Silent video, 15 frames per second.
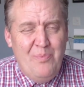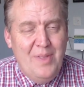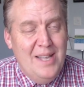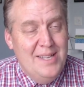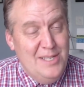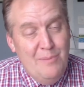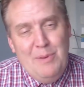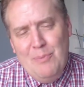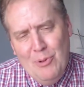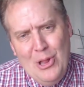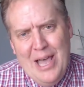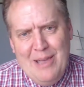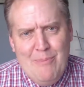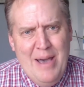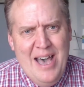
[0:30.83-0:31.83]
Some people
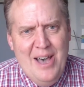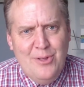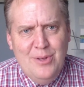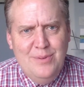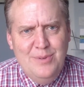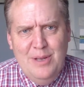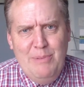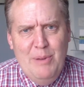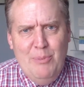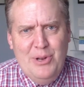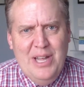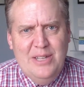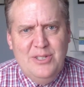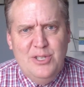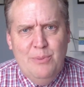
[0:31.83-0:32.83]
like math, some people
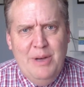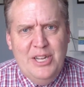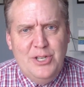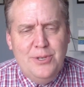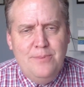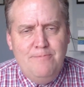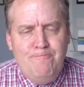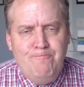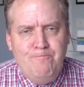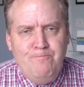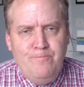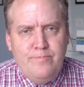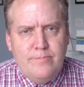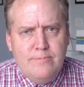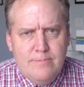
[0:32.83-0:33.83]
not so much.
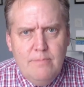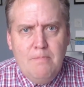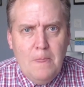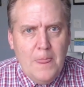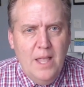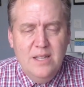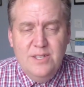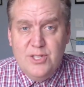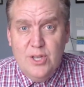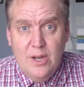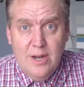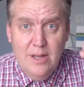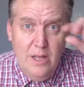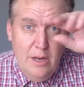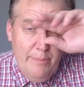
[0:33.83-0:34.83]
Let's talk a
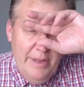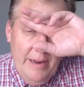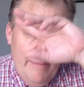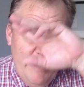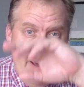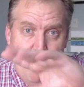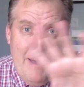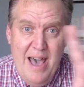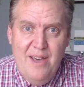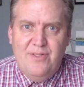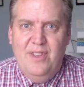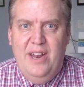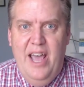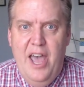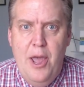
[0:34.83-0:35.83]
little bit about math
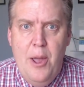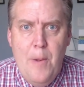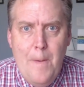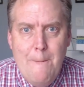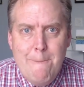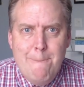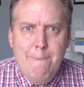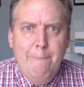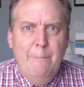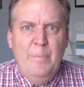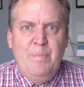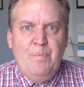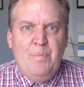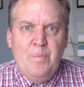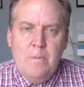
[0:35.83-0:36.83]

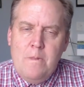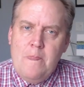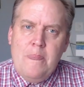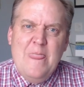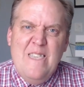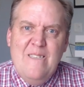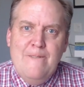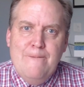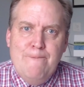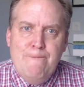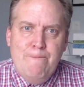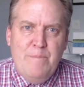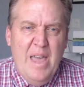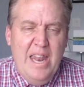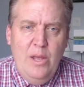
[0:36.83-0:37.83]
today.
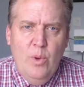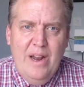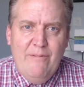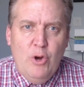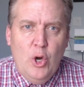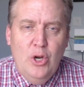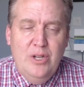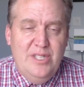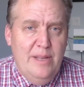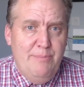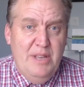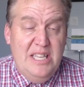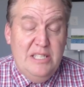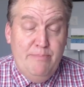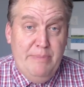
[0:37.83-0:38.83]
Anyone ever heard something
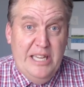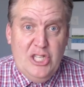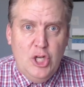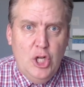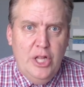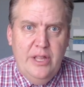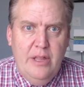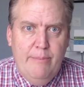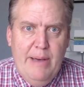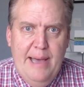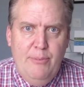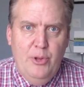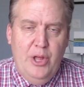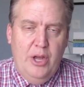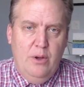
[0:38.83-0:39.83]
special in the Bible
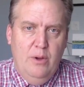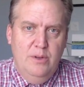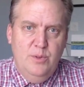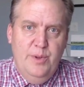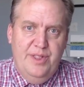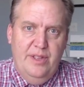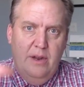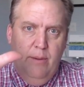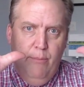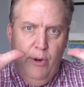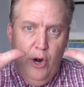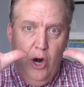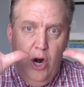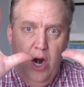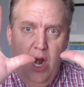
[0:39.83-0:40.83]
that goes with the
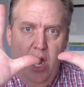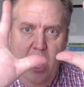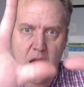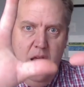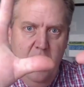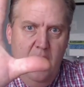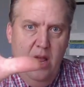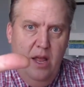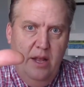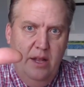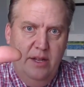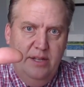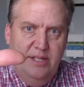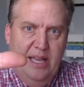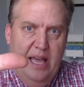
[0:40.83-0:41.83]
number
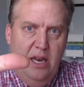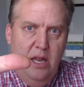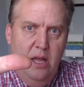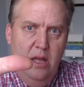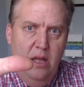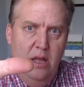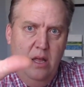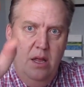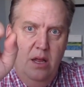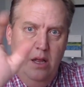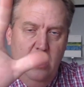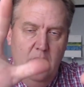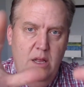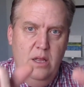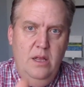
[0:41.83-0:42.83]
10?
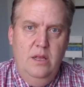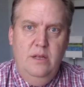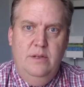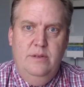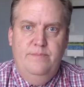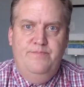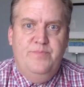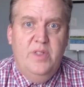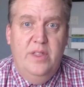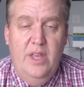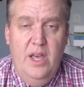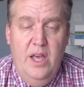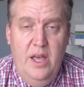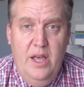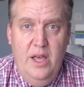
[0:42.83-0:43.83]

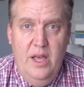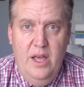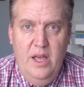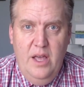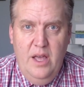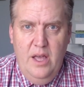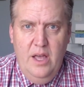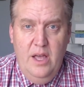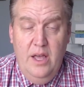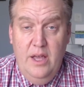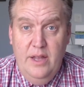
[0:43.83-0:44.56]
The